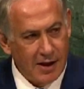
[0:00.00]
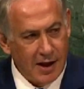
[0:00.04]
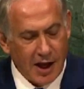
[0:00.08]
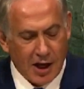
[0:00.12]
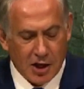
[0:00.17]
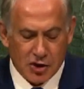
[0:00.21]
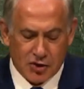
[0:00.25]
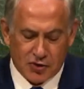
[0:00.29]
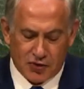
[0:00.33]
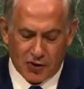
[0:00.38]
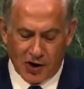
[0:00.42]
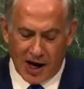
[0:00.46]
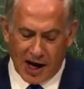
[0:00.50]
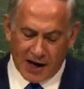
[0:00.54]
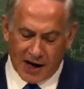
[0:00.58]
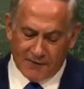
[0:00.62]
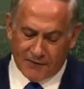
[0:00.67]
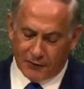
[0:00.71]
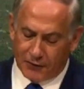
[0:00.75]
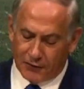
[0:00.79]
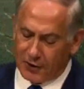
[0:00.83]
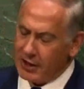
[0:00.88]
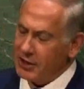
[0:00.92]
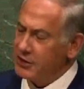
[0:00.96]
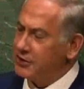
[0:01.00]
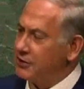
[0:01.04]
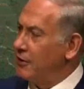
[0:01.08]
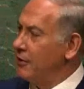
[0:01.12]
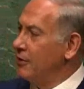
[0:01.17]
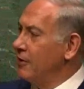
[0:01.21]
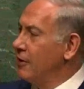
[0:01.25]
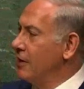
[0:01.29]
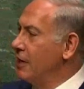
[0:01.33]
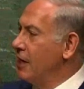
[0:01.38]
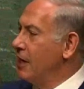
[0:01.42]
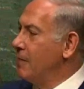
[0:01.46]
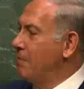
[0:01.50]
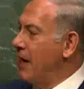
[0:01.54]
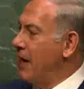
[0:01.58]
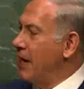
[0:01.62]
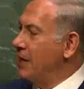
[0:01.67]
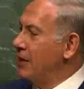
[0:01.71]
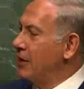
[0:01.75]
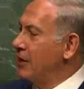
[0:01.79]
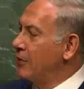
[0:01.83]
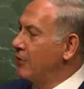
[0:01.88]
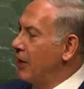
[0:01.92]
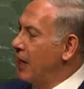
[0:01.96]
enshrined for eternity
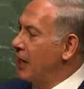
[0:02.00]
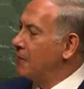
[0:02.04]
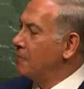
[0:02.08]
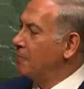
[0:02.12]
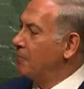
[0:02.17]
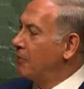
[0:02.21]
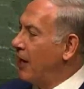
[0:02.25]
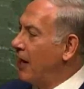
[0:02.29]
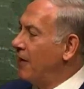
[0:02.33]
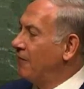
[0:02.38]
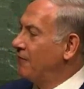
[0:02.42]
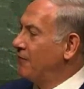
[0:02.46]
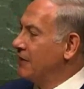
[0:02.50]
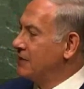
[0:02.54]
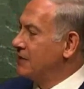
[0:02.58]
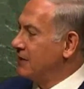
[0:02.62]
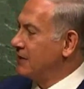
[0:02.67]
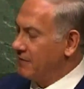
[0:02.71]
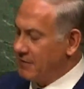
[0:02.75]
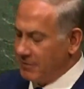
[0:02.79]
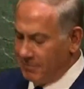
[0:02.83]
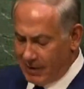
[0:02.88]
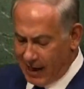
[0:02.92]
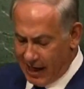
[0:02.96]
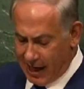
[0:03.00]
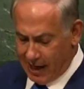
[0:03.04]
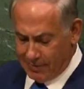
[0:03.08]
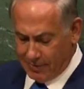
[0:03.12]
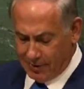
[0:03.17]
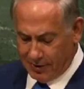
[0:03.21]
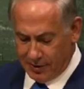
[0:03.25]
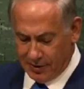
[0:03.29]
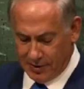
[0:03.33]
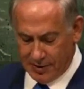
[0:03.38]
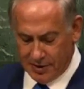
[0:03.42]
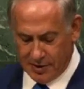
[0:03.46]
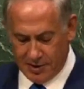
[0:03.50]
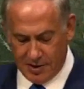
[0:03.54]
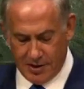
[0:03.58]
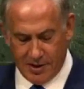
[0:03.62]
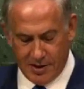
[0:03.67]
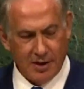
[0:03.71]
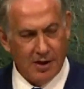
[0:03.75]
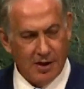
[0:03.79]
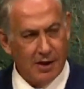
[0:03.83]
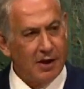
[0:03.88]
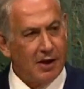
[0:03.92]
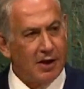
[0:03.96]
by the great prophets of the Bible,
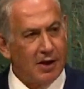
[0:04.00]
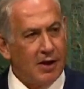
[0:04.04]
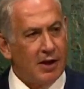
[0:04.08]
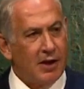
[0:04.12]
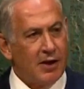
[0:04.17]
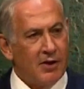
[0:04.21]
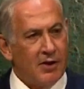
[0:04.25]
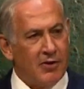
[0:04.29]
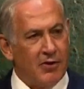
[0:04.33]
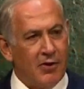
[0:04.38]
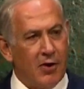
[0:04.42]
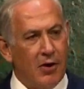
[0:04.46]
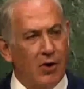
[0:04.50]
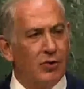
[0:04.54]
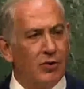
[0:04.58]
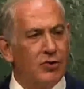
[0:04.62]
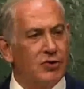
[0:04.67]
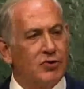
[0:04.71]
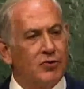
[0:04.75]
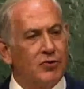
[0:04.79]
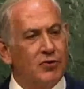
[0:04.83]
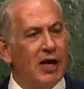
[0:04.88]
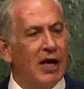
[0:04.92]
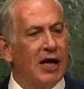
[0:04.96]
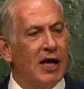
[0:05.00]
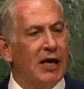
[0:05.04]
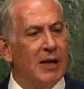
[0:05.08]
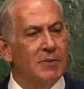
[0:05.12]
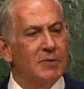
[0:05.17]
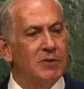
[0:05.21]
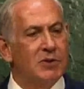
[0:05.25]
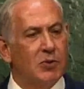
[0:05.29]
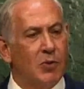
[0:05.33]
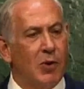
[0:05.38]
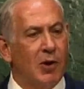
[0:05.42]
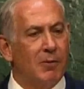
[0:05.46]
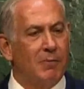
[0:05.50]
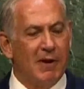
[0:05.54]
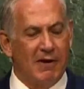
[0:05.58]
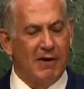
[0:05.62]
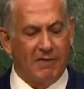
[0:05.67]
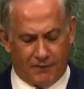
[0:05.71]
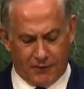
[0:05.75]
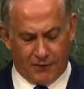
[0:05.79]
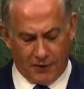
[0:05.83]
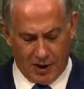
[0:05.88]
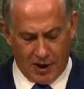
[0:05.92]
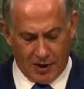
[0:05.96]
those dreams will be
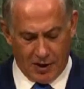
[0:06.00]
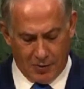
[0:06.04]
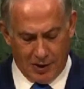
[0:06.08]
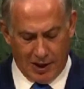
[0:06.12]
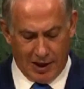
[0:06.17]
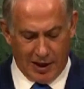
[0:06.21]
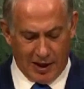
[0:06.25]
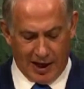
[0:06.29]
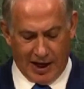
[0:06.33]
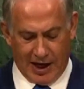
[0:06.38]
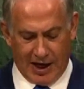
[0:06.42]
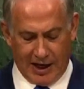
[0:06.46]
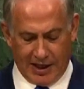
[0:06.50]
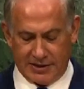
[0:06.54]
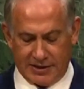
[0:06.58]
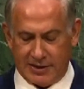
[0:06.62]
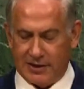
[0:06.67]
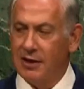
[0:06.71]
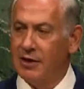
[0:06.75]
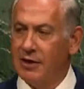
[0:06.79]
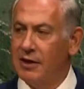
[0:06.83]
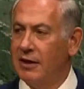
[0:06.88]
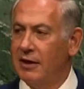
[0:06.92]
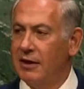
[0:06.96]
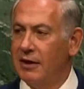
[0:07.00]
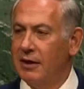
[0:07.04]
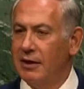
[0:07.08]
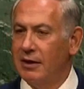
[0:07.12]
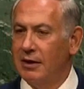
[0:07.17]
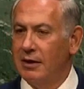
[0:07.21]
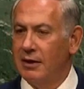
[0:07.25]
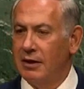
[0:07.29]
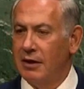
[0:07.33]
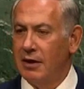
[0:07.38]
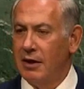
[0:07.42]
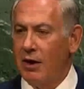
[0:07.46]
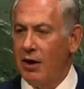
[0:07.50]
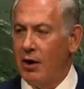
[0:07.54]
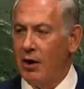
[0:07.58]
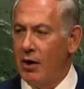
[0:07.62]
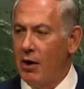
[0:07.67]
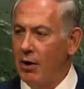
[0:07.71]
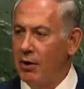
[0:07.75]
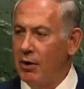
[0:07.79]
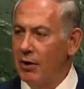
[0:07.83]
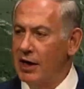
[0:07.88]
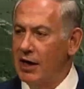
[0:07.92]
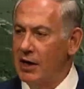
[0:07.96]
fully realized
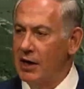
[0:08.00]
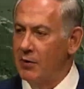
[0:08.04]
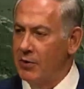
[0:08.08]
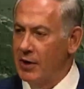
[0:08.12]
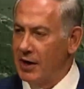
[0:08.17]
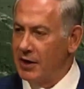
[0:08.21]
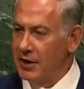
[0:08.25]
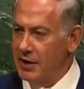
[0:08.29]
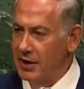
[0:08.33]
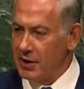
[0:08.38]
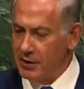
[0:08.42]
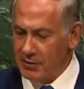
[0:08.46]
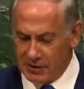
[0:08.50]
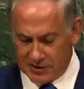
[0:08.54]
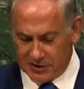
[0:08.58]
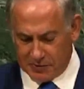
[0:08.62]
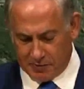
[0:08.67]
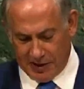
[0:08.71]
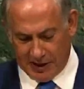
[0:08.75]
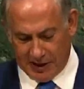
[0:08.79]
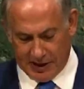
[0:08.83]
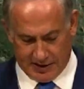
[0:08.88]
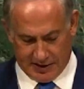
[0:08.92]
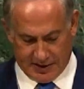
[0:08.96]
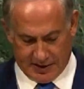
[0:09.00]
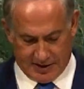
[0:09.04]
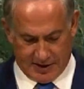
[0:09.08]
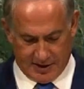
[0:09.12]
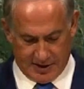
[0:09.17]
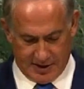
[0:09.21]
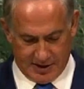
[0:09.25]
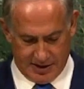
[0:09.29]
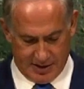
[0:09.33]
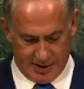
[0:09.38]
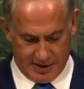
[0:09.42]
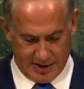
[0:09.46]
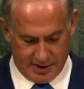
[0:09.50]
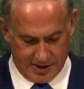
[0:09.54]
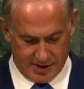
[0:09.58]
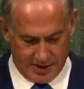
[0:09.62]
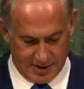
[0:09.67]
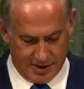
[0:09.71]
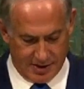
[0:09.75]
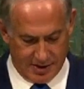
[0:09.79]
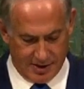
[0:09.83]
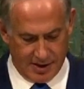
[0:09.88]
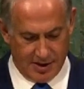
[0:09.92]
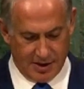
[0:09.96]
only when there is peace.
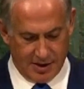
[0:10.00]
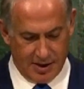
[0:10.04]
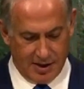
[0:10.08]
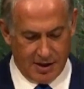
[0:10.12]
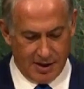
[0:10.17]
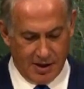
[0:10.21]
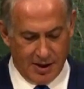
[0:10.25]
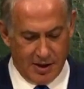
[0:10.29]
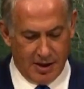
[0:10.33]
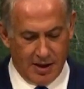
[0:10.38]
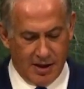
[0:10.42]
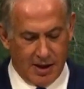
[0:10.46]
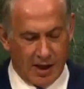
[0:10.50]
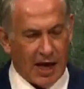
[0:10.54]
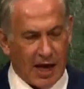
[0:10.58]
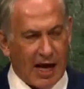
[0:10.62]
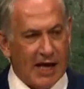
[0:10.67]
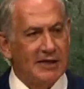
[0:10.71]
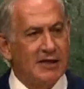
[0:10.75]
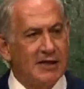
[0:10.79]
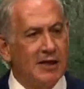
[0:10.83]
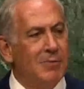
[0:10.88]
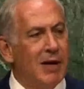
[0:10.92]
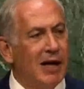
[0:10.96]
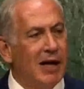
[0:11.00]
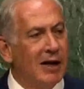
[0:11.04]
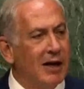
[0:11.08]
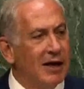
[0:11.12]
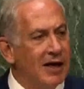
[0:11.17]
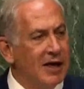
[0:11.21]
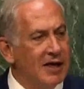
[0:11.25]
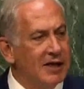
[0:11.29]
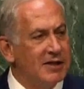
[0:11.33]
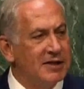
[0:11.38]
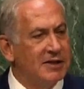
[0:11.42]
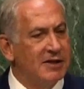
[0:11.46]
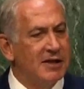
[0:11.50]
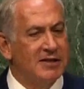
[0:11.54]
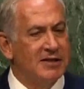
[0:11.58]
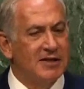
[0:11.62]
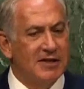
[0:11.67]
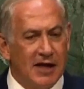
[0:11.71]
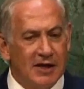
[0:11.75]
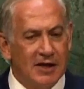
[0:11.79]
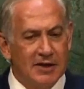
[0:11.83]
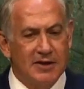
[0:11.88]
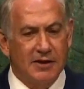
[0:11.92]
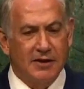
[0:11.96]
As the Middle East
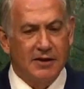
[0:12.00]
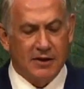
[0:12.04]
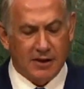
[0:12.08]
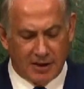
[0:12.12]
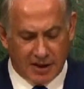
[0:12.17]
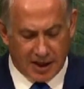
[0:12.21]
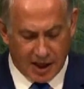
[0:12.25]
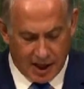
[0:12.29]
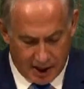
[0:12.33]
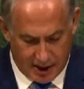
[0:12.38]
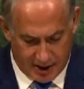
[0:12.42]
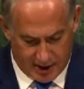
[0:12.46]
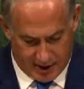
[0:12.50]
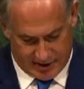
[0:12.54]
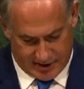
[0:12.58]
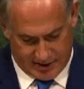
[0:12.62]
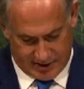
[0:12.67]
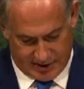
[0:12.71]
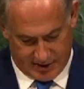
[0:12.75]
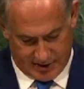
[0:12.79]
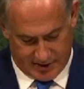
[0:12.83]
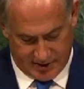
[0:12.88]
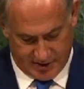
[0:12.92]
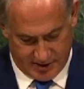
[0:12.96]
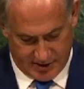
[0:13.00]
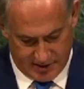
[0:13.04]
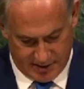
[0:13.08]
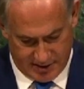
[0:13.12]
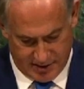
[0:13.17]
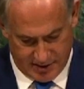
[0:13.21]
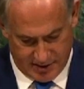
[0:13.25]
descends into chaos,